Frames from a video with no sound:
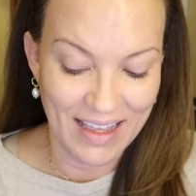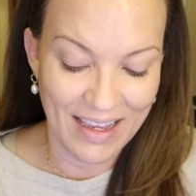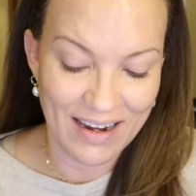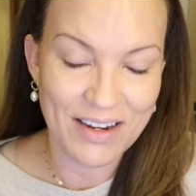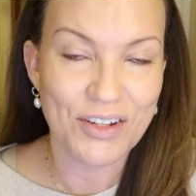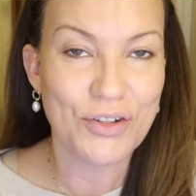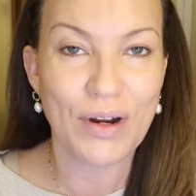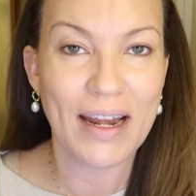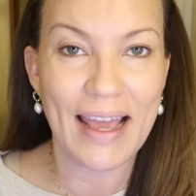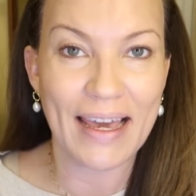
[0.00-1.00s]
And I just
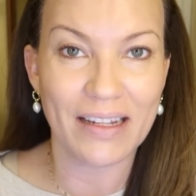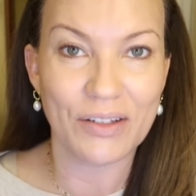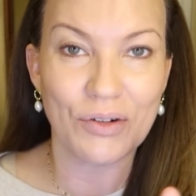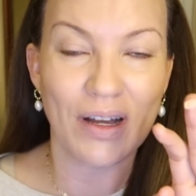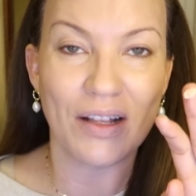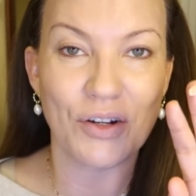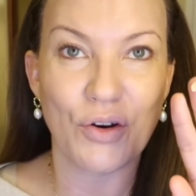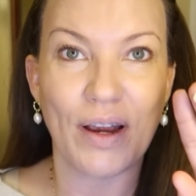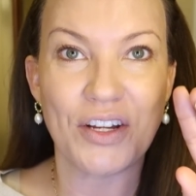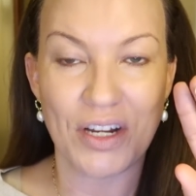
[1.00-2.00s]
try to add a little color
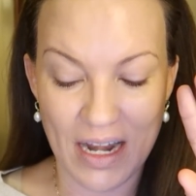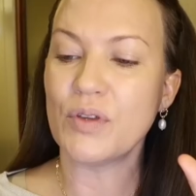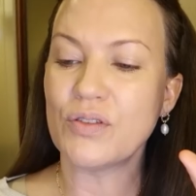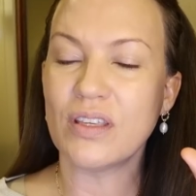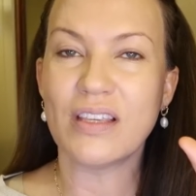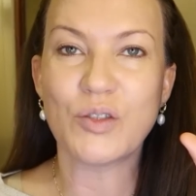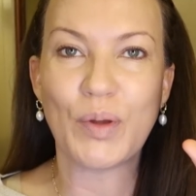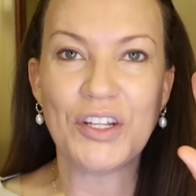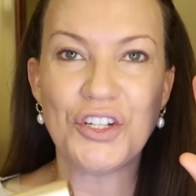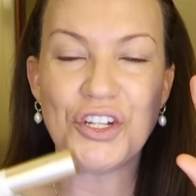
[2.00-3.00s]
correction. I'm using this
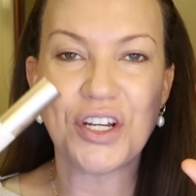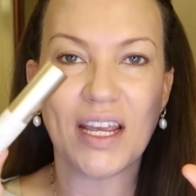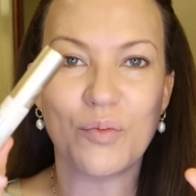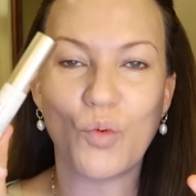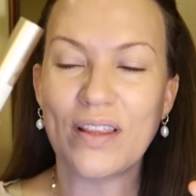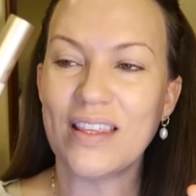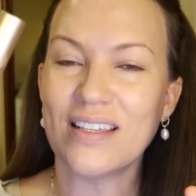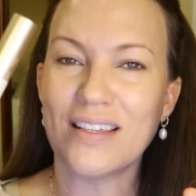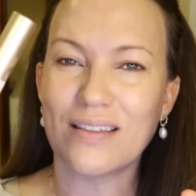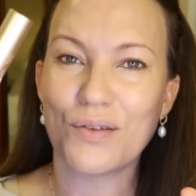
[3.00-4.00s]
peachy shade. What
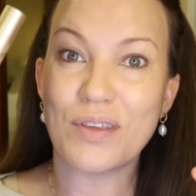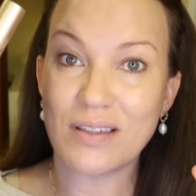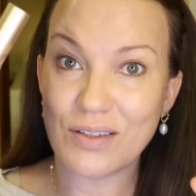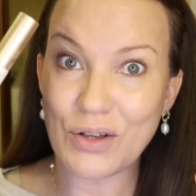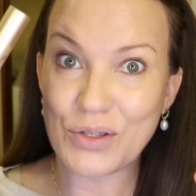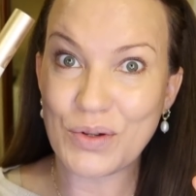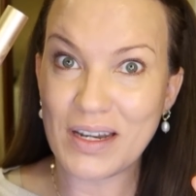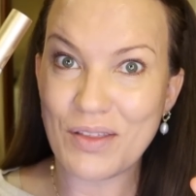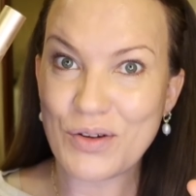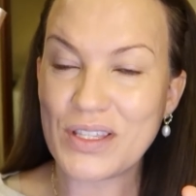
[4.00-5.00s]
this is though, this is also
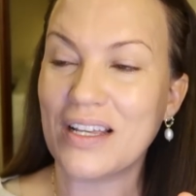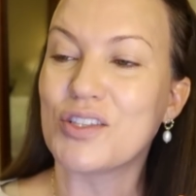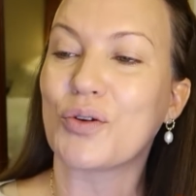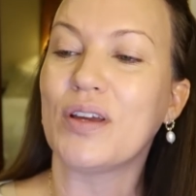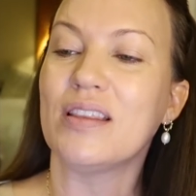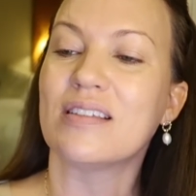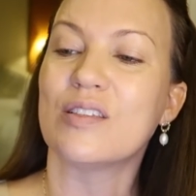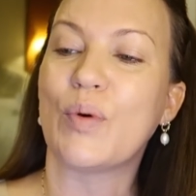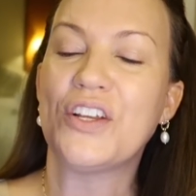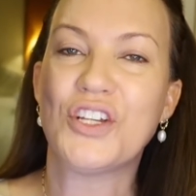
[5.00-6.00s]
another sunscreen. This
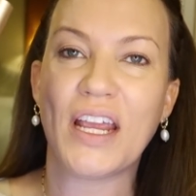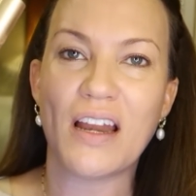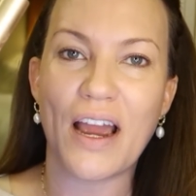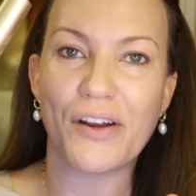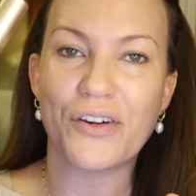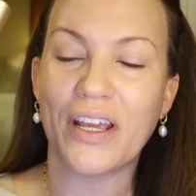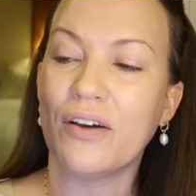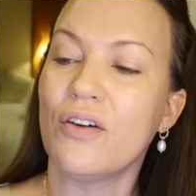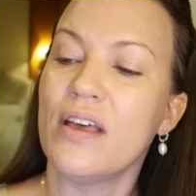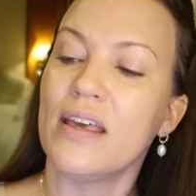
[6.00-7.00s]
is by Jane
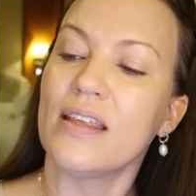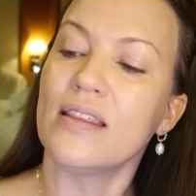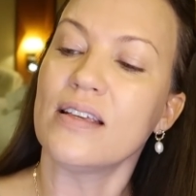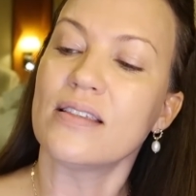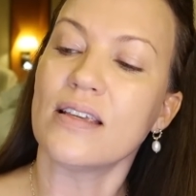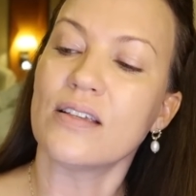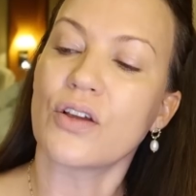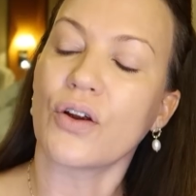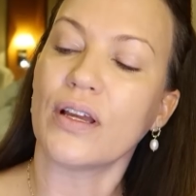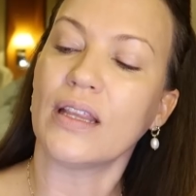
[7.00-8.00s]
Iredale. This is
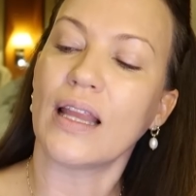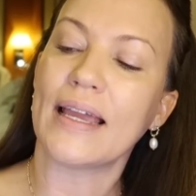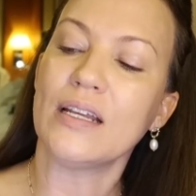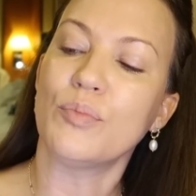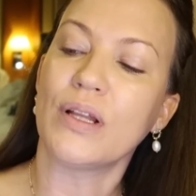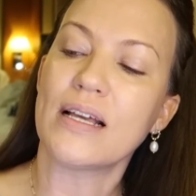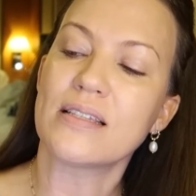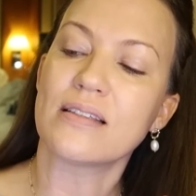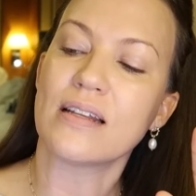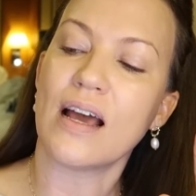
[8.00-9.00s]
her Enlighten
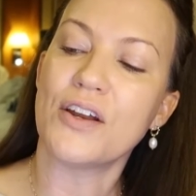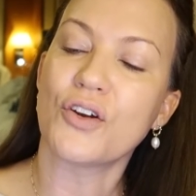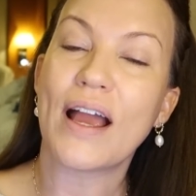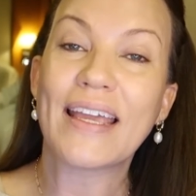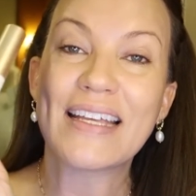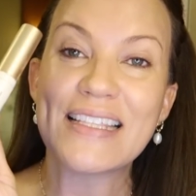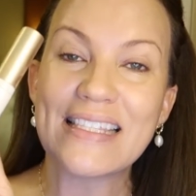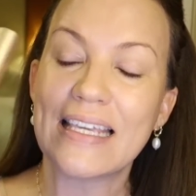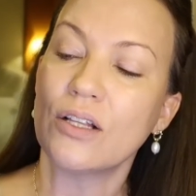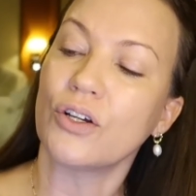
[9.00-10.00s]
Plus. It's an under eye
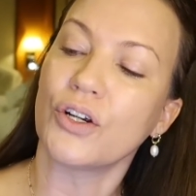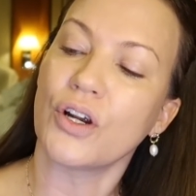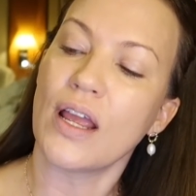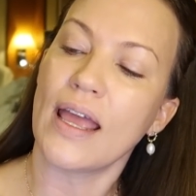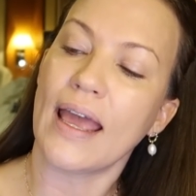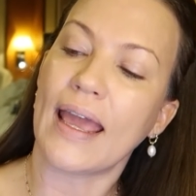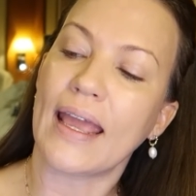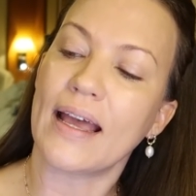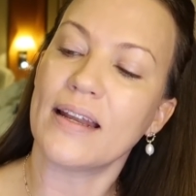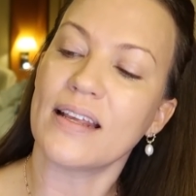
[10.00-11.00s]
concealer
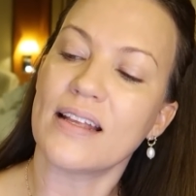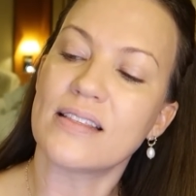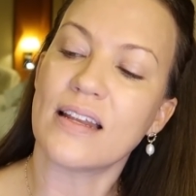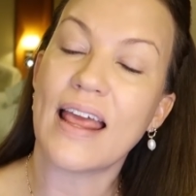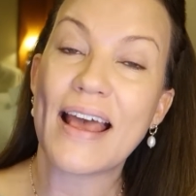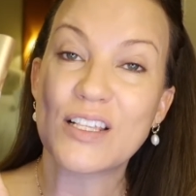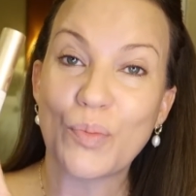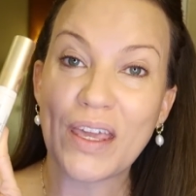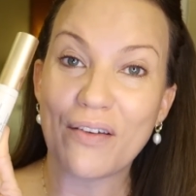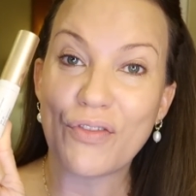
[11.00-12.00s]
and it's an
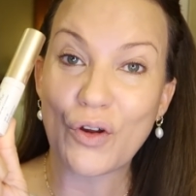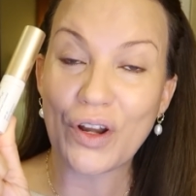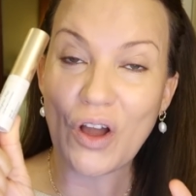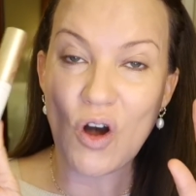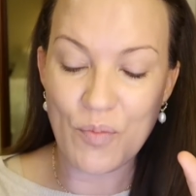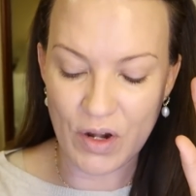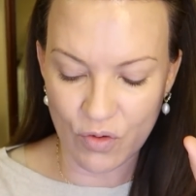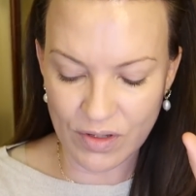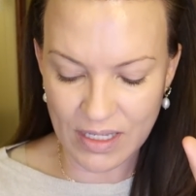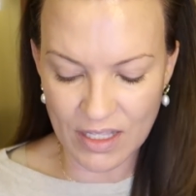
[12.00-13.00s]
SPF 30 all
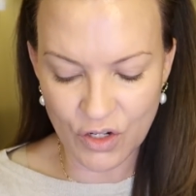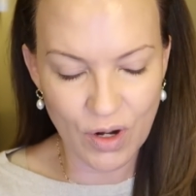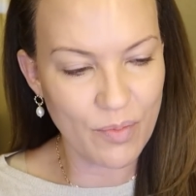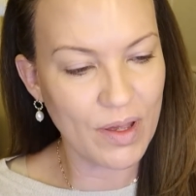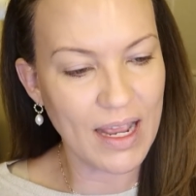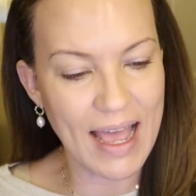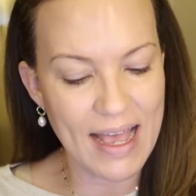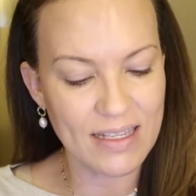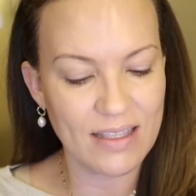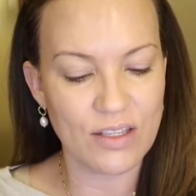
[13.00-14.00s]
mineral sunscreen, but it
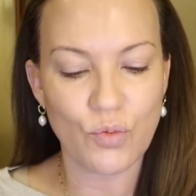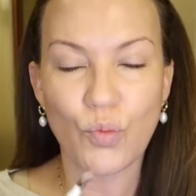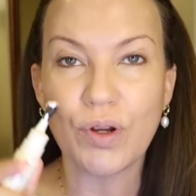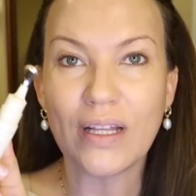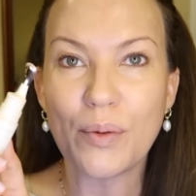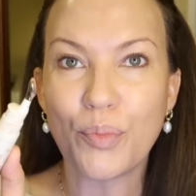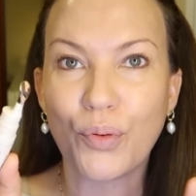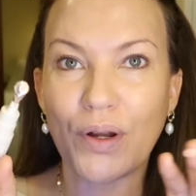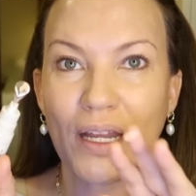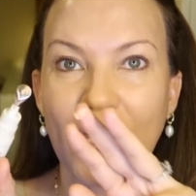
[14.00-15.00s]
has this really
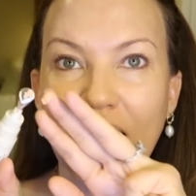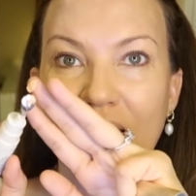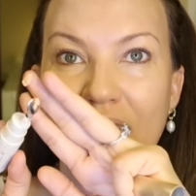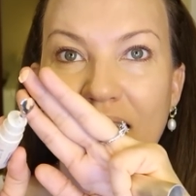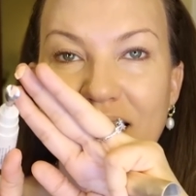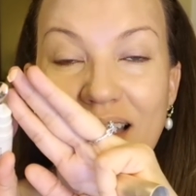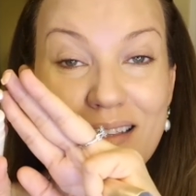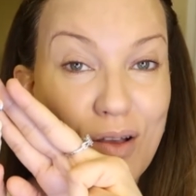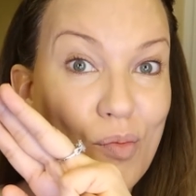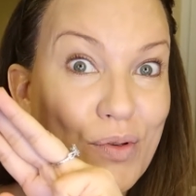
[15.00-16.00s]
pretty, it's,
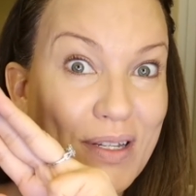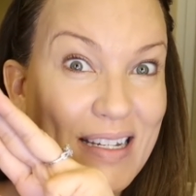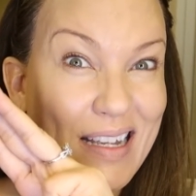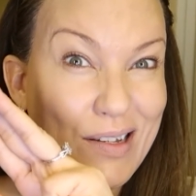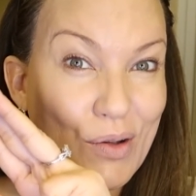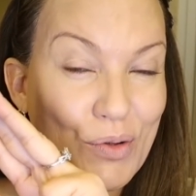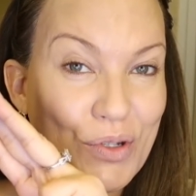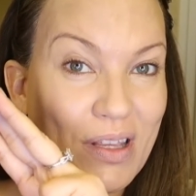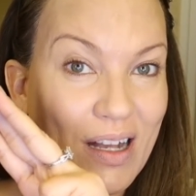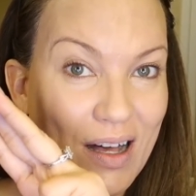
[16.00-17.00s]
it's almost identical
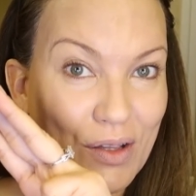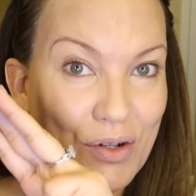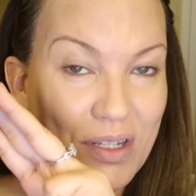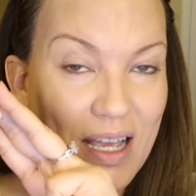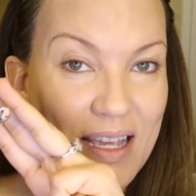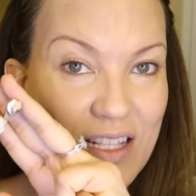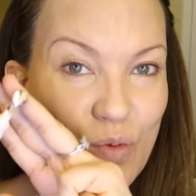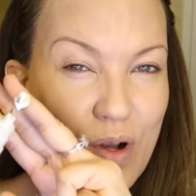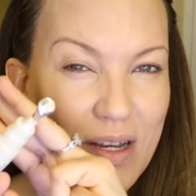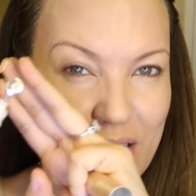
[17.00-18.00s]
to the Colorescience
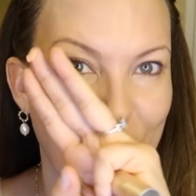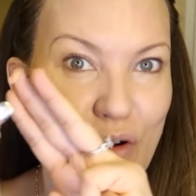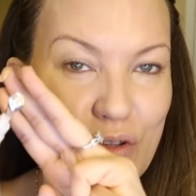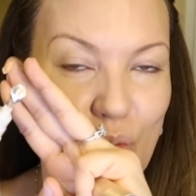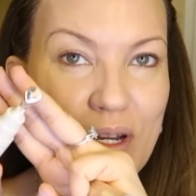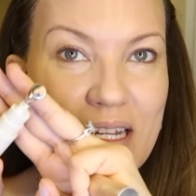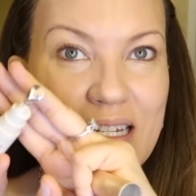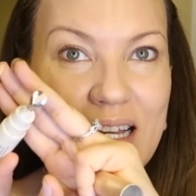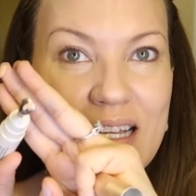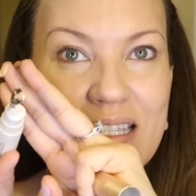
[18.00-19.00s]
one as far as what it
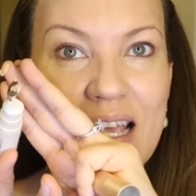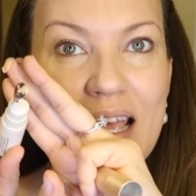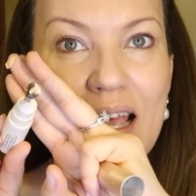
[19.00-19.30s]
does.